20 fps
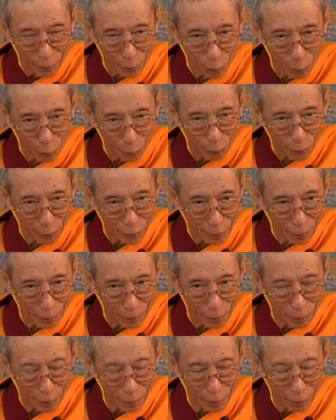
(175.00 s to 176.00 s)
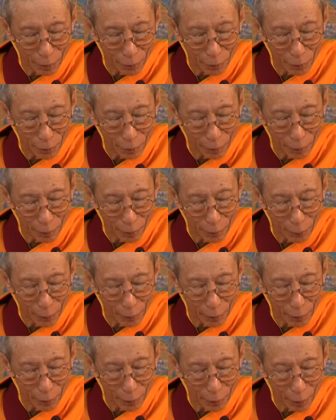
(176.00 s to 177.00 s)
view same, intention same.
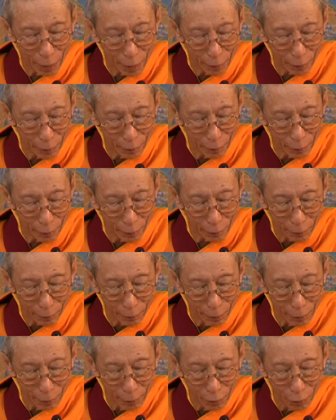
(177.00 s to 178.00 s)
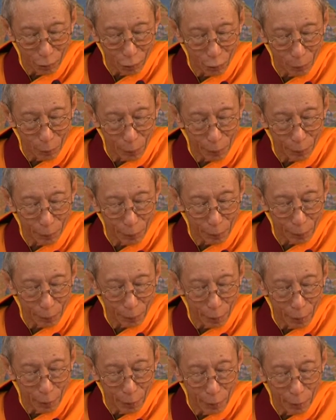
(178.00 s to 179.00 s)
With regarding this, human
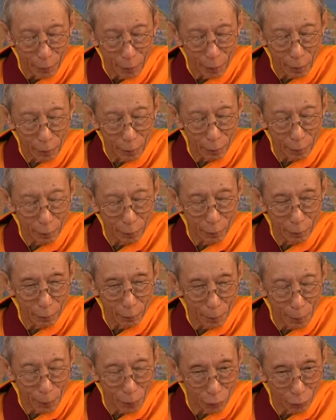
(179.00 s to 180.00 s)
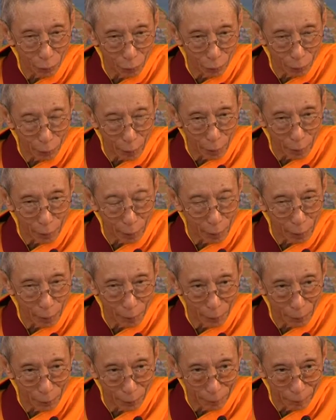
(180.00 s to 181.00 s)
being, nothing special than
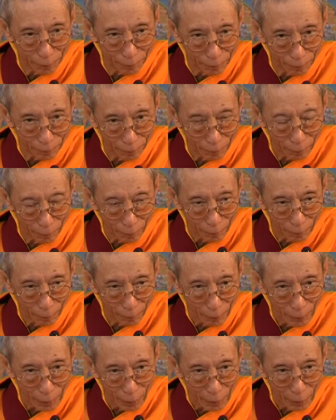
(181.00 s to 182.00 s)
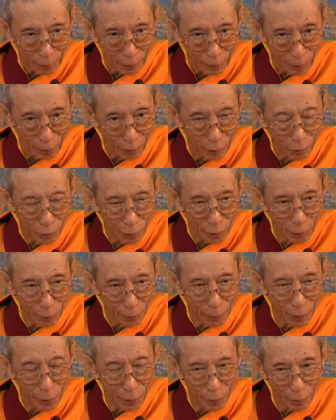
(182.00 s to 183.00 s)
animal. The only
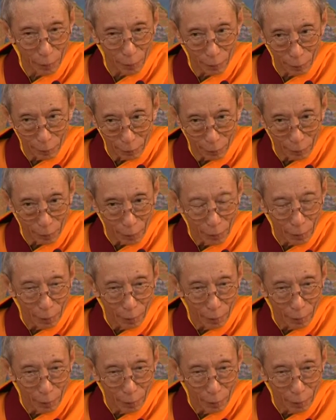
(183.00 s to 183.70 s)
difference is